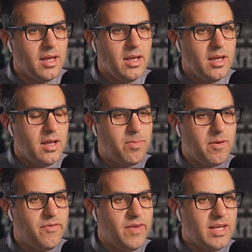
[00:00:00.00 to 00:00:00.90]
a
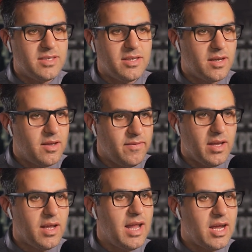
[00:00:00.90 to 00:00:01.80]
professor giving
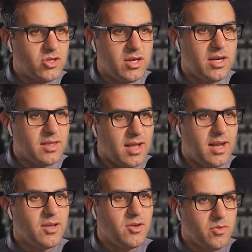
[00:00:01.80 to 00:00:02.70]
a lecture and
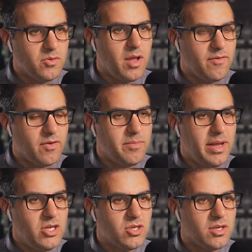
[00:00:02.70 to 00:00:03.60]
telling you the
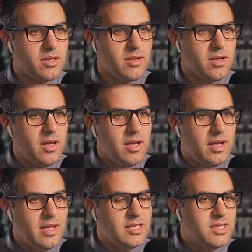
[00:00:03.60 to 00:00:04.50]
information,
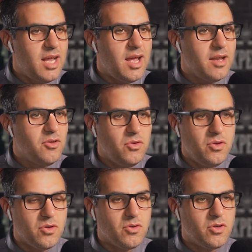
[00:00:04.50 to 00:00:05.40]
Instead, you
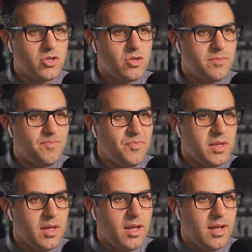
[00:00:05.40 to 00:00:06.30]
know, you should
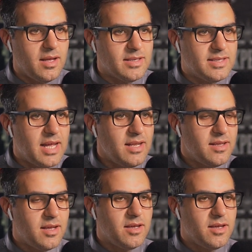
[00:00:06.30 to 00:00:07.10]
uh, send the